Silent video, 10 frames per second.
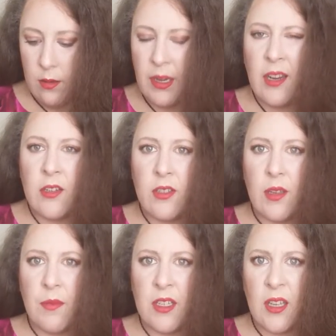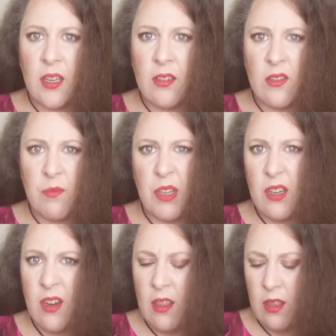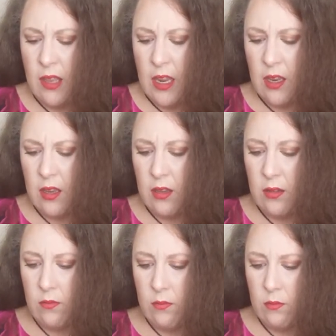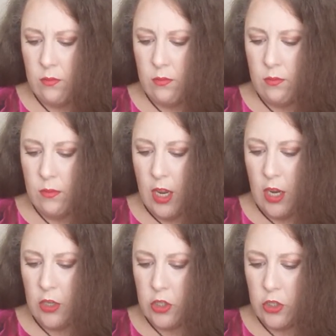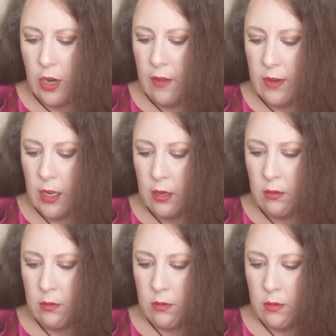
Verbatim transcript: I mean, I do some designs, but nothing like extravagant.